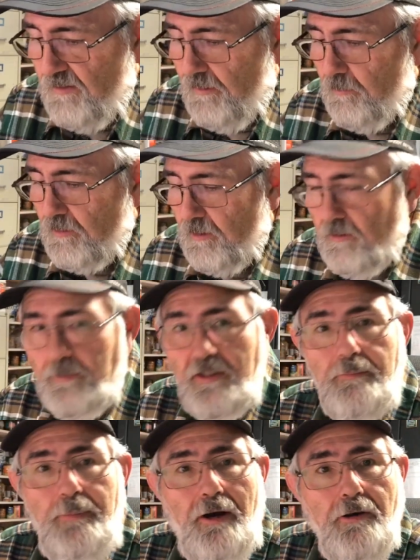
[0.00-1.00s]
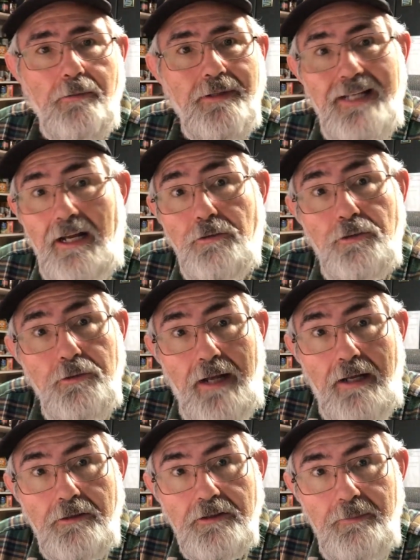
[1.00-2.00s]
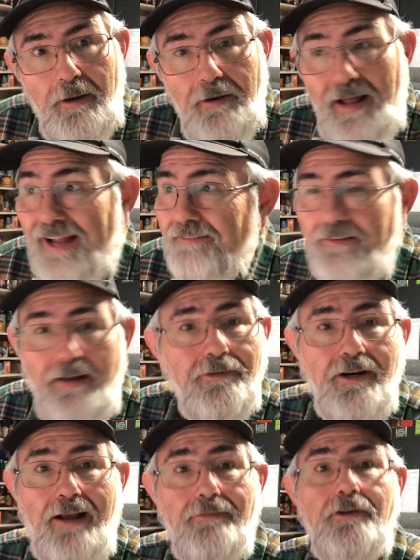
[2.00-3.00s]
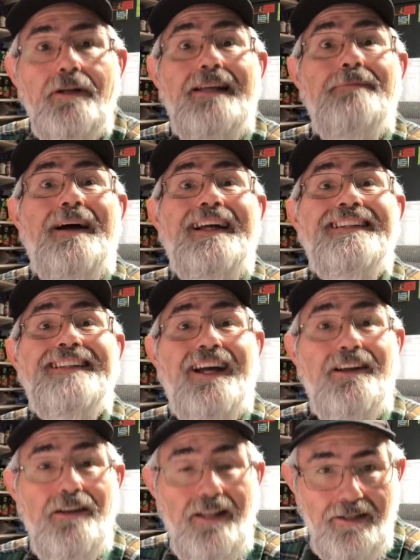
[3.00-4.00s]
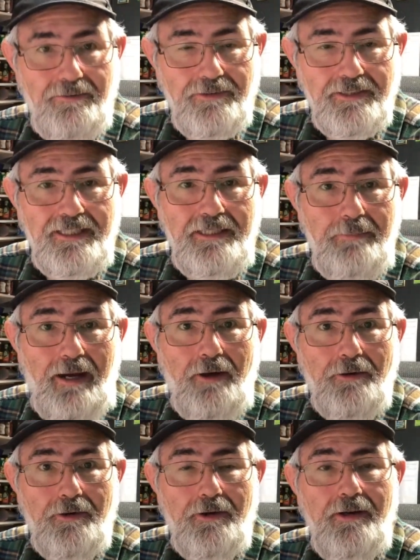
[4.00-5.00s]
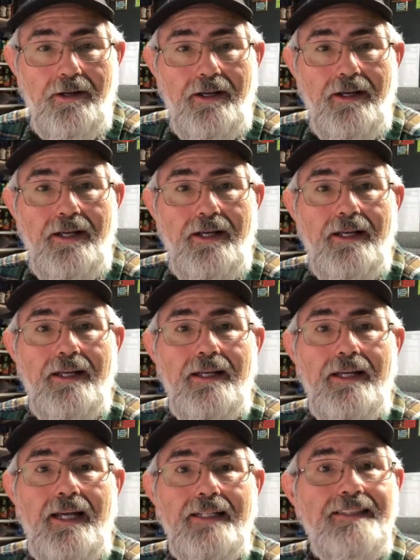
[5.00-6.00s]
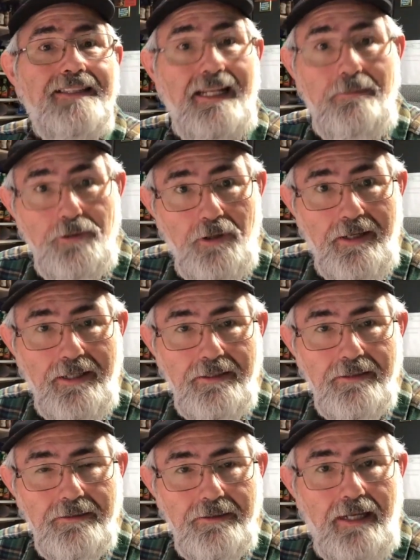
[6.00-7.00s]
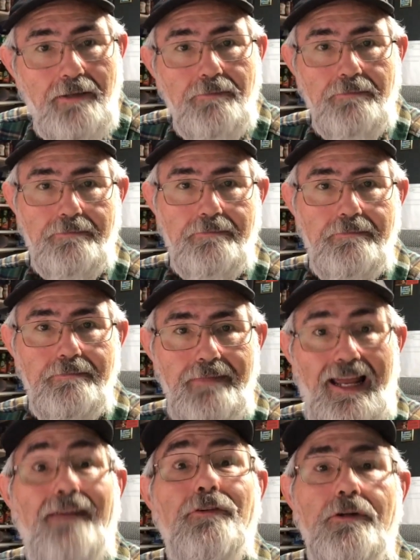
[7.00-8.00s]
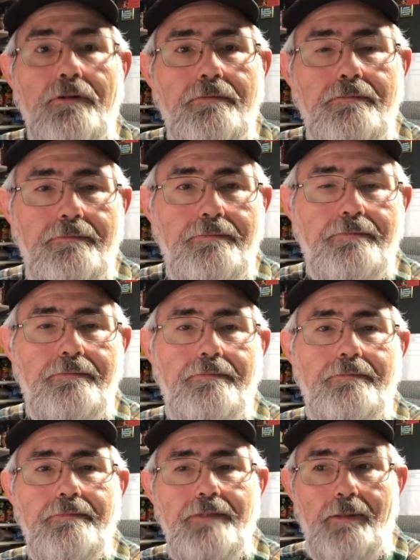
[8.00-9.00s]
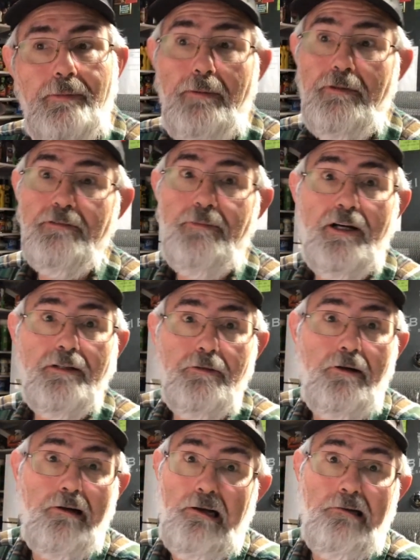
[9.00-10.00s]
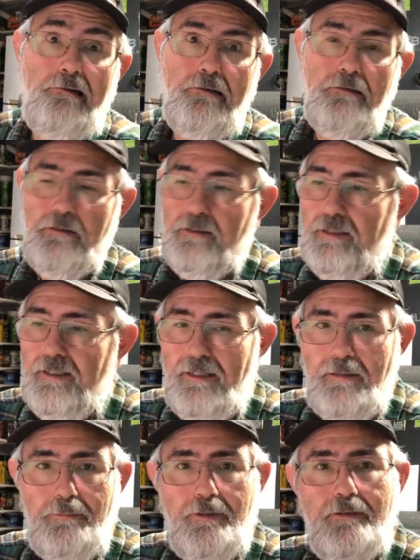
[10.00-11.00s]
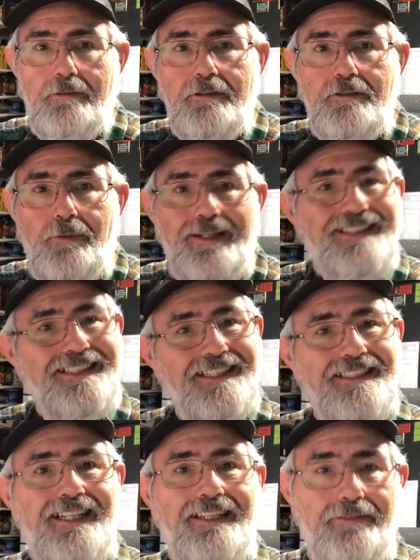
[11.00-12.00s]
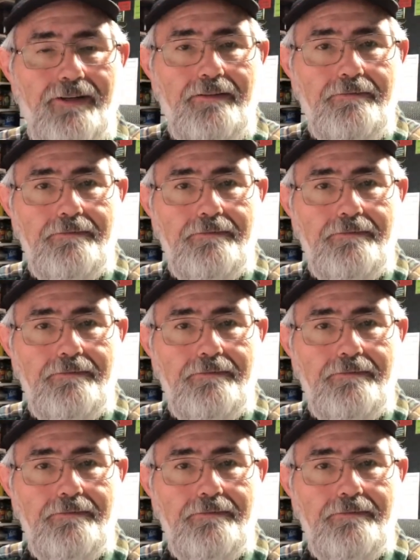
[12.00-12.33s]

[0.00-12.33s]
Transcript: worked good. But the powder went down $2 a pound. I have never, ever in my entire life seen powder at the same joint go down, ever. Now, maybe it was marked wrong, I don't know. But it was $26.95.